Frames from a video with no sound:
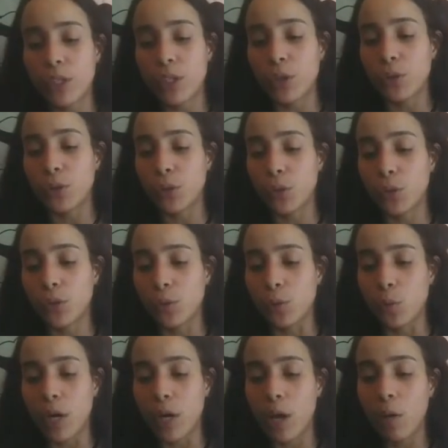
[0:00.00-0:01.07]
you do as
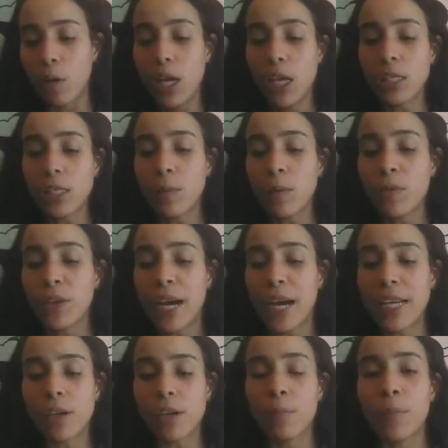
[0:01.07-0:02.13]
well. Some of you
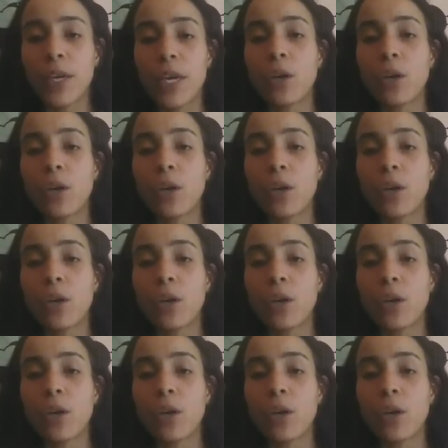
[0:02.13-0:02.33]
guys are being